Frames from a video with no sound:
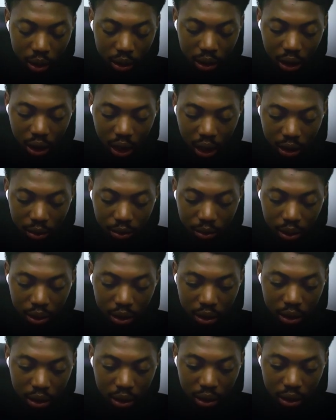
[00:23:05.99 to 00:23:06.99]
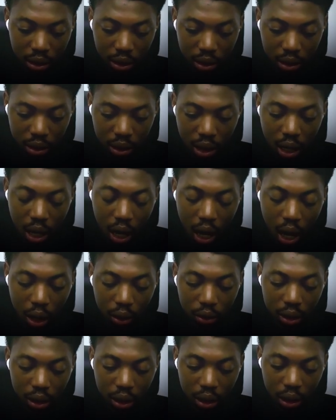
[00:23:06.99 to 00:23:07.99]
the output, this is how
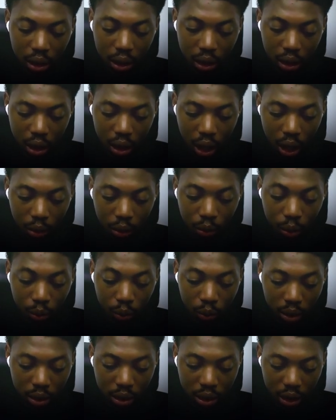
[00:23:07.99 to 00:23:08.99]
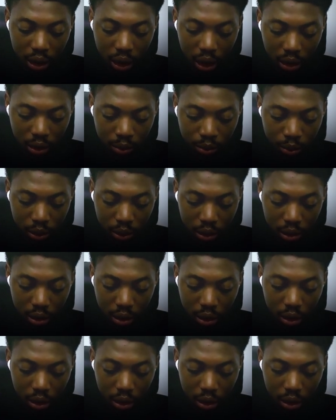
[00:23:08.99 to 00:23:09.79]
we want the output